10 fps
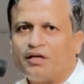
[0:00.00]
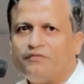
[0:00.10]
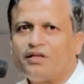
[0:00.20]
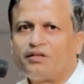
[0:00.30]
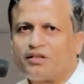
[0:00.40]

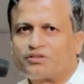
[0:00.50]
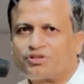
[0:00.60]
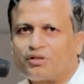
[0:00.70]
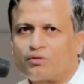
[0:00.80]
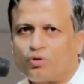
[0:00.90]
having an
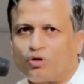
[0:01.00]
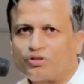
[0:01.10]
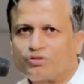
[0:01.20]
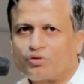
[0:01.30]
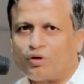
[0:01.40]
extra
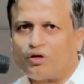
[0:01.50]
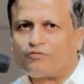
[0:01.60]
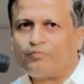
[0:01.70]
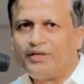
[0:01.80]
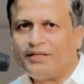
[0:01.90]
cost
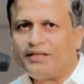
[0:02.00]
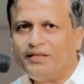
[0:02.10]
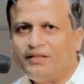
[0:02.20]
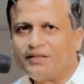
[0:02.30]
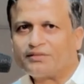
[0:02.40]
of
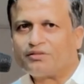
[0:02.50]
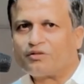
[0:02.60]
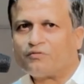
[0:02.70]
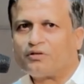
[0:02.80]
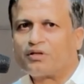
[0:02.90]
maintaining a
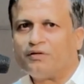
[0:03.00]
server,